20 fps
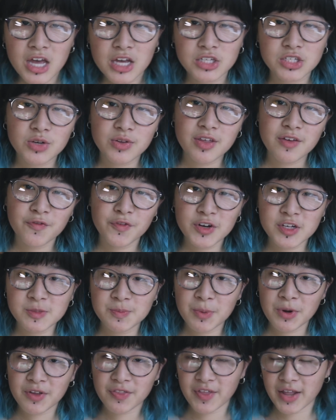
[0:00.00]
So the
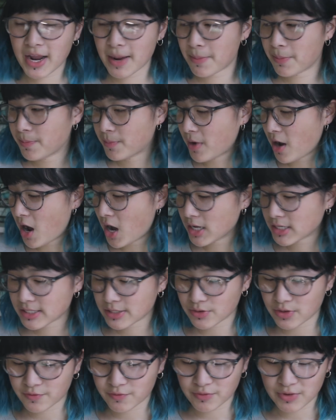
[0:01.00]
first book that I got
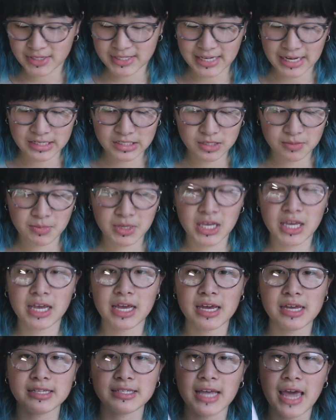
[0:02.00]
sent to
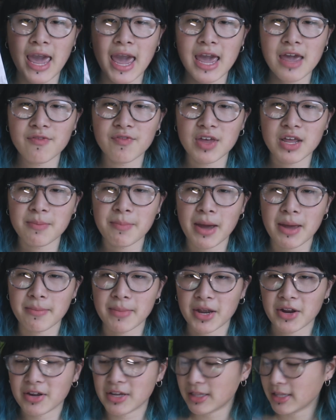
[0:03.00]
me is Haven by
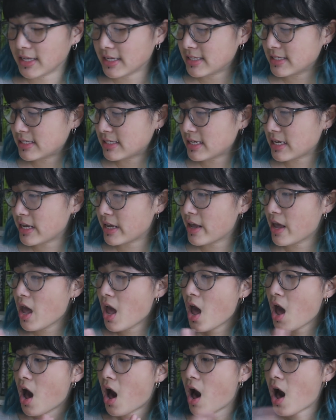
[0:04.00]
Mary Lindsey.
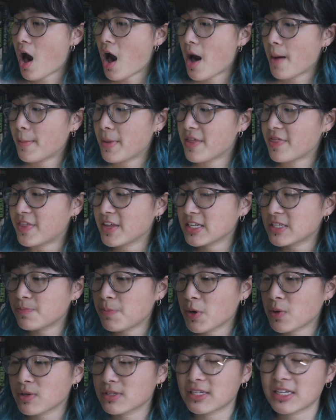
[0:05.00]
This
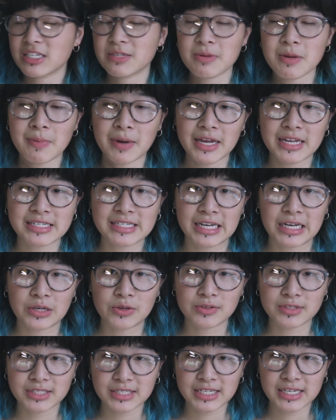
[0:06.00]
book was sent to me by
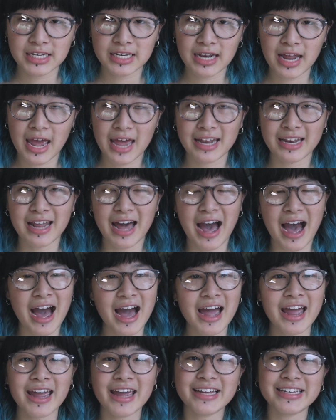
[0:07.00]
Entangled Teen, and
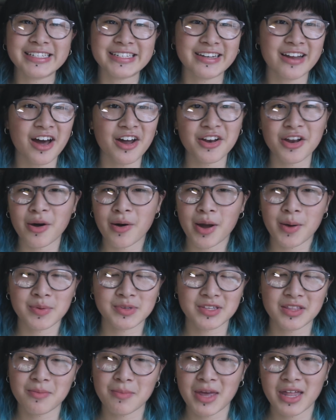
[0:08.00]
I did not know I
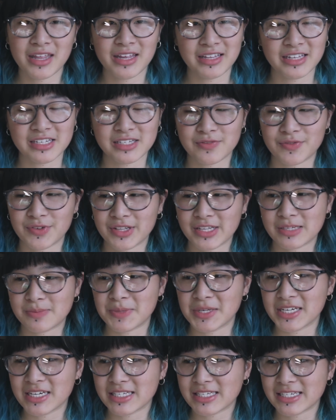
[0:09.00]
was in the mailing list for this
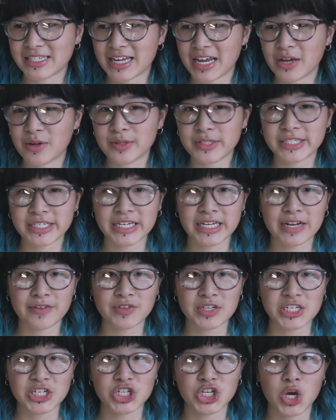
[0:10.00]
because Entangled Teen, if
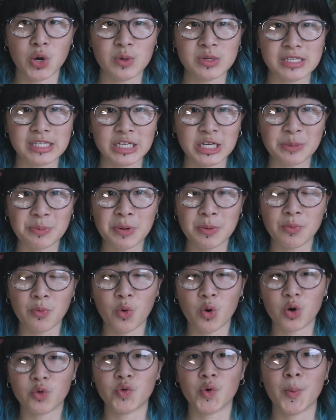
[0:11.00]
you didn't know, is a little bit
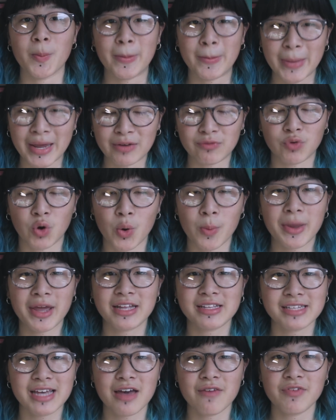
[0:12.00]
more
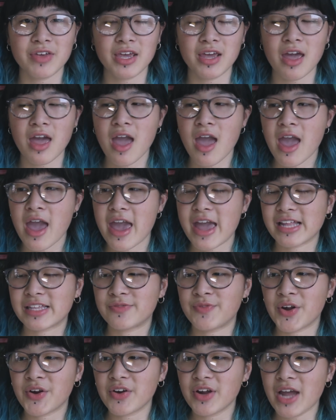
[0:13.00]
romance heavy. It's
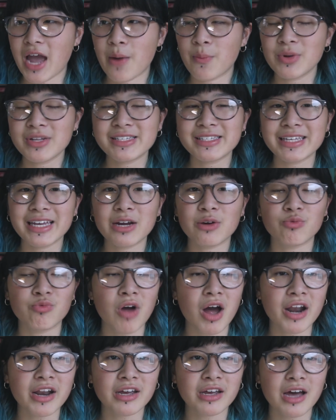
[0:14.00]
very, I wouldn't say
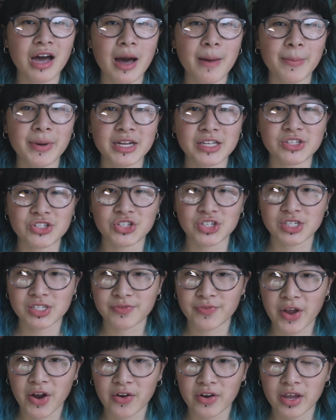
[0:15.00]
erotica, but it's
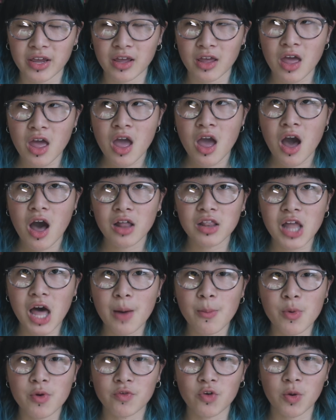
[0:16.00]
just a
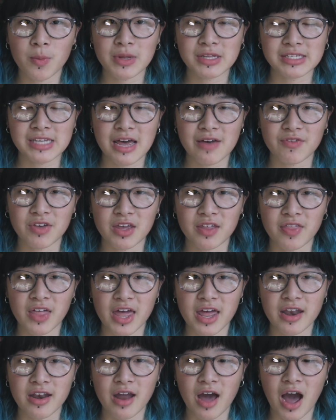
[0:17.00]
lot more romance heavy
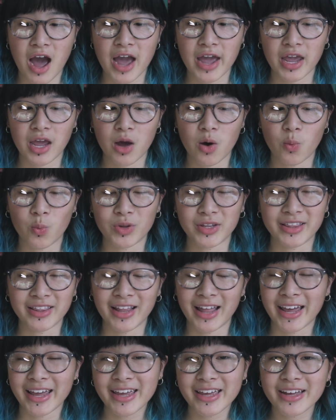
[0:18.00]
than I would
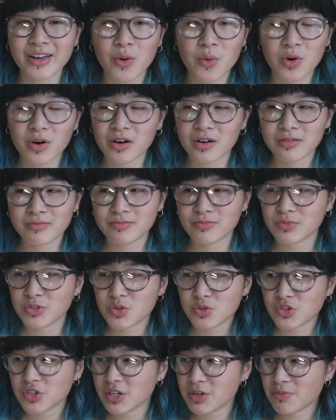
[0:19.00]
like or
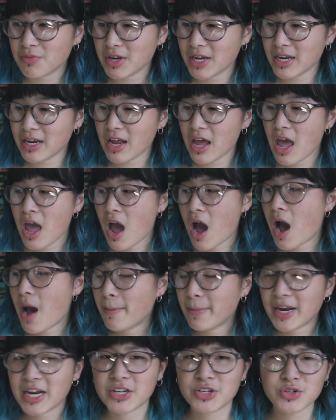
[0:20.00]
usually read.
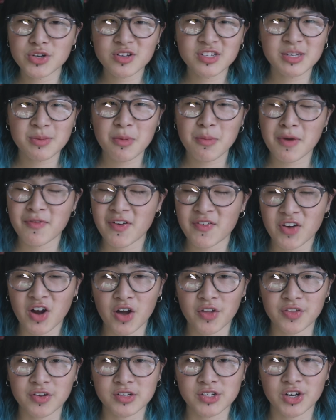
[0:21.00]
But I do know some of my favorite
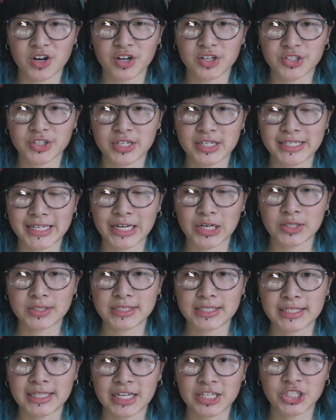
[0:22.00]
authors are under Entangled
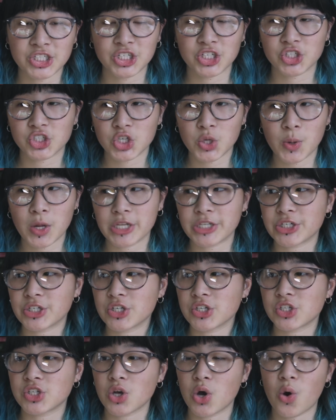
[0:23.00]
Teen, like Gina
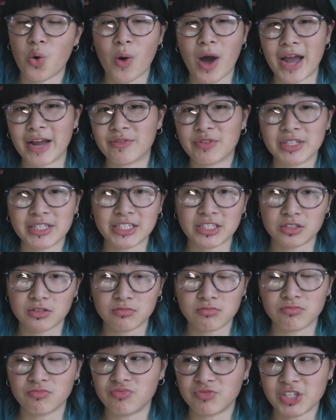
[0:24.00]
Showalter, so I really
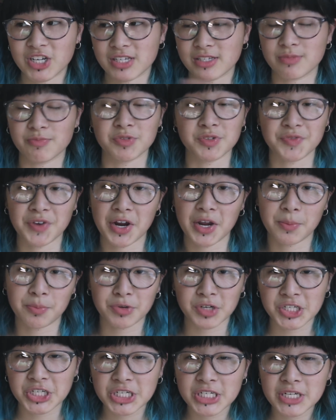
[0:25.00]
just was very
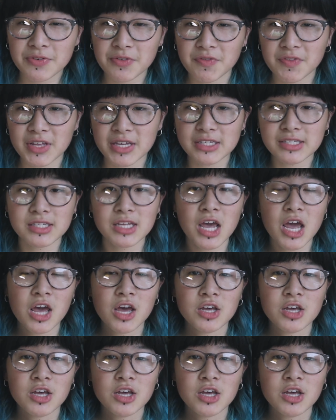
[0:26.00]
appreciative of this.